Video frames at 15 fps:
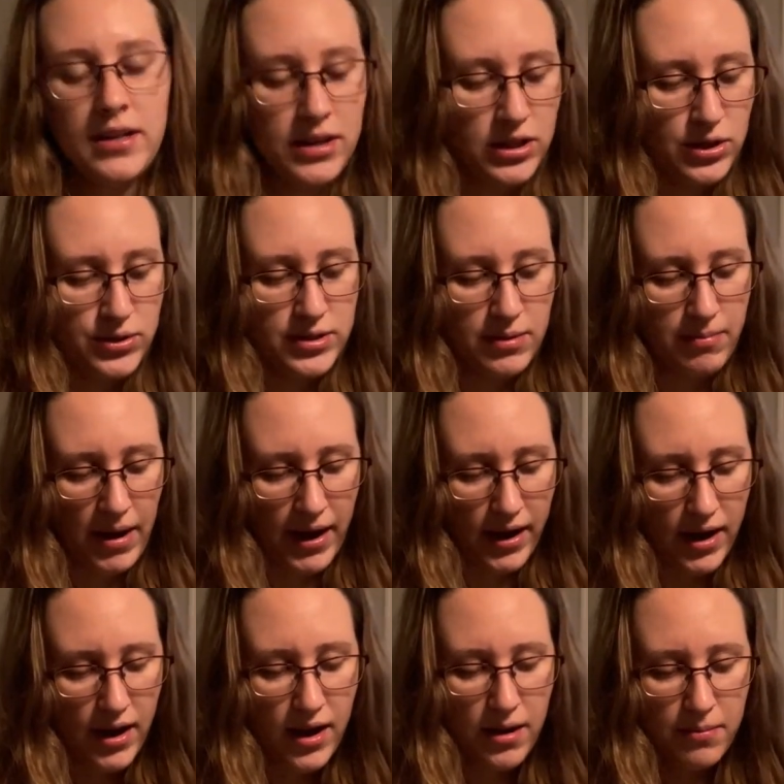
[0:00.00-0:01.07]
close it back
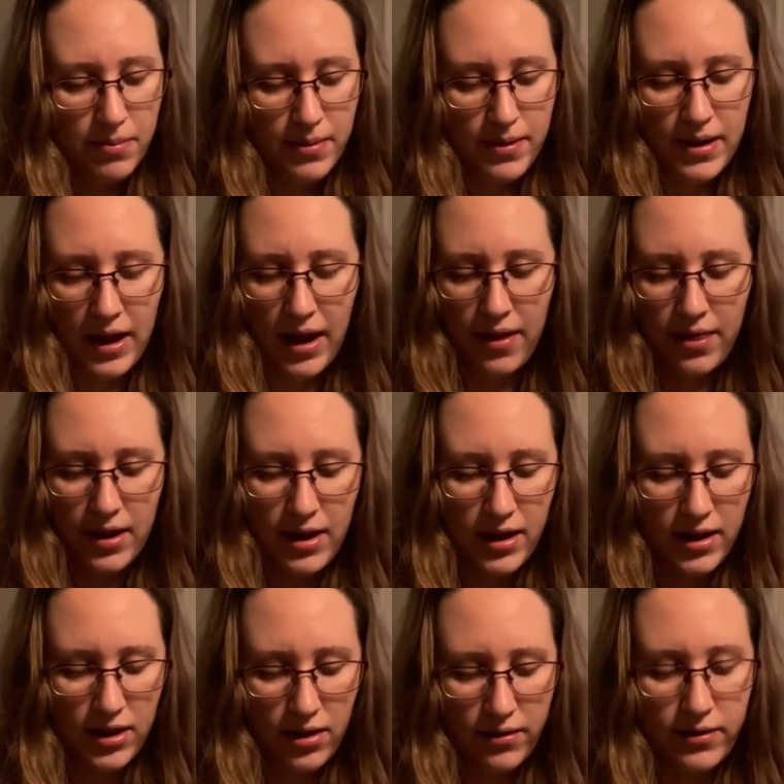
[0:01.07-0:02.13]
up, and
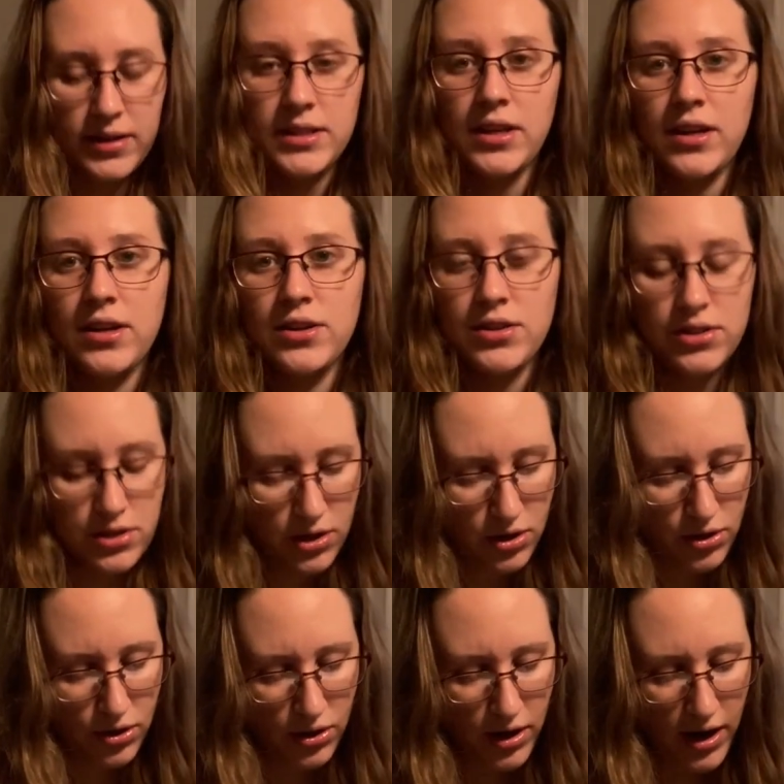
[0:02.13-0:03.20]
then obviously you can just
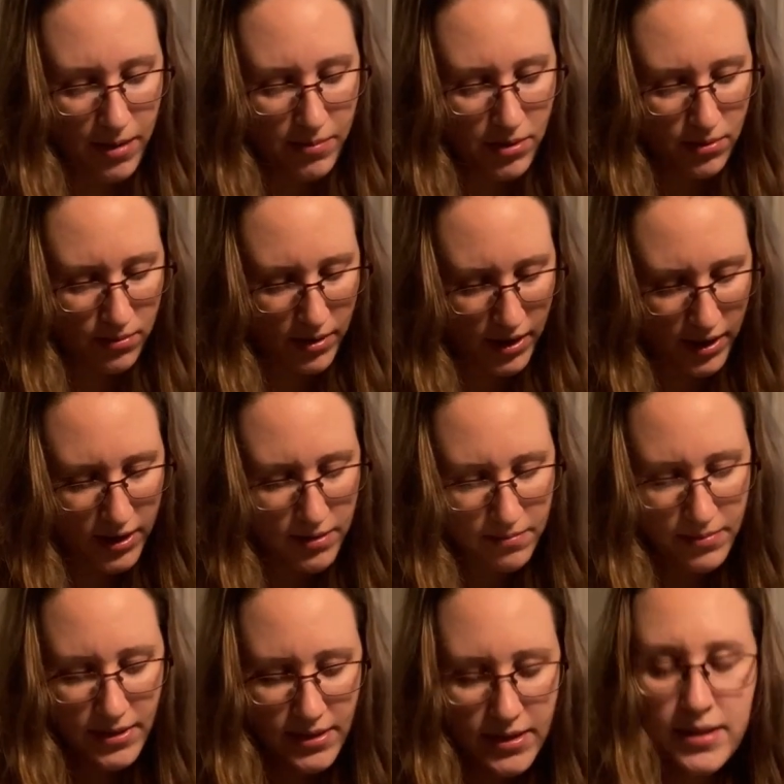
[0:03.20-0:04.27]
grab your
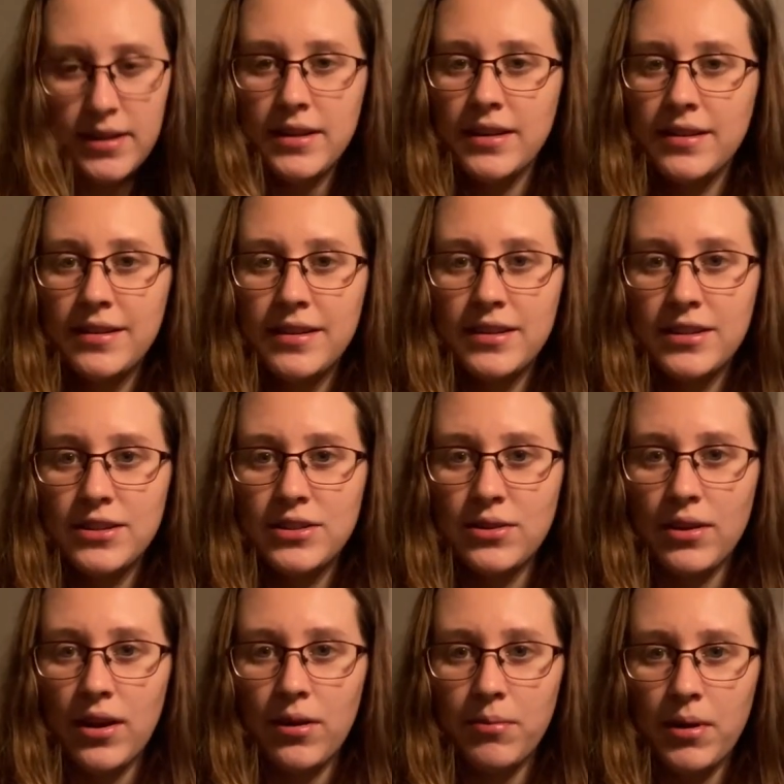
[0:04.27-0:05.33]
wipes. So
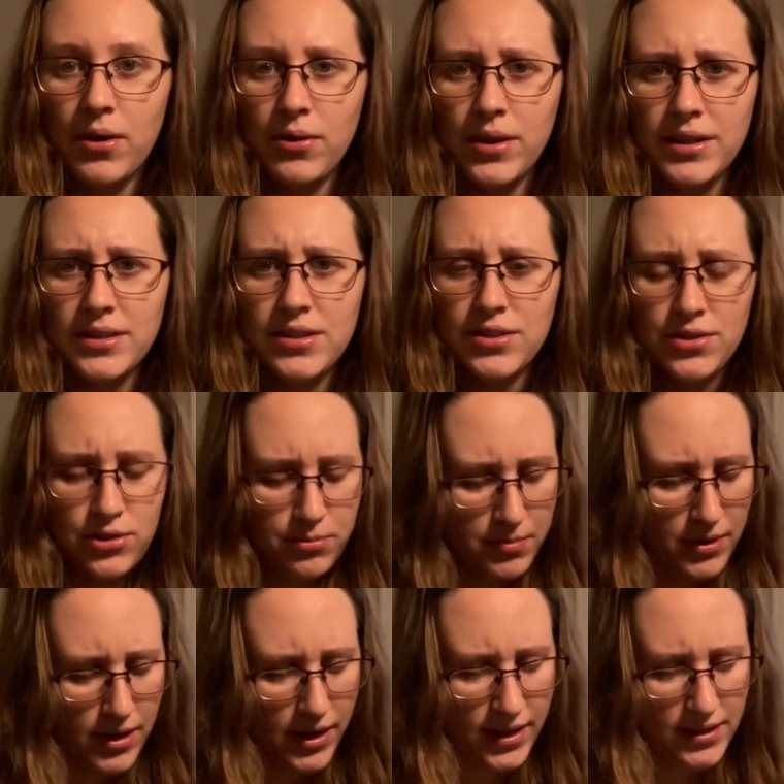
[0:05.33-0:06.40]
that, oh, that's
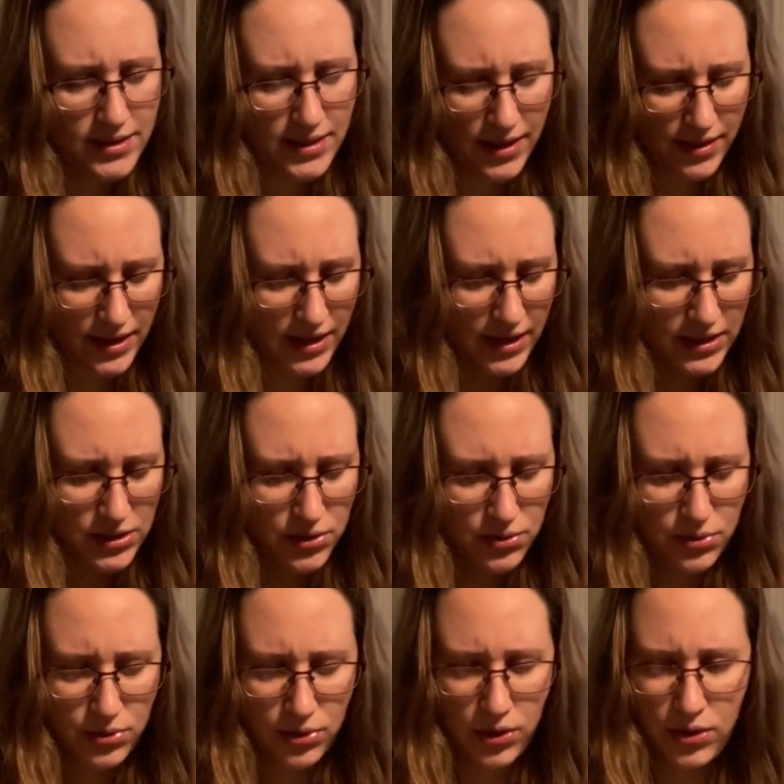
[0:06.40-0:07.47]
super nice. And then it's
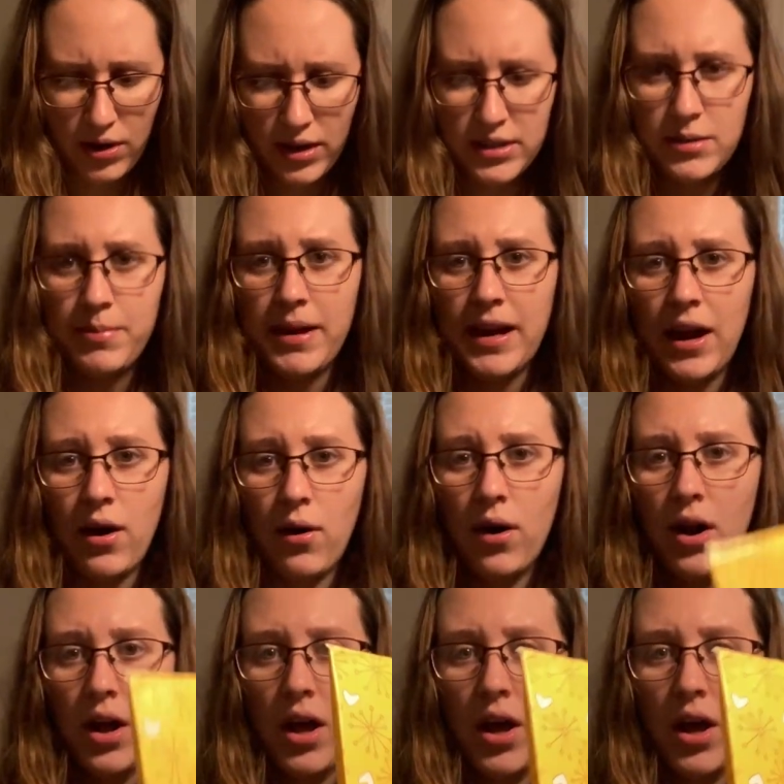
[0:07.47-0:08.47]
cool, you got to pick out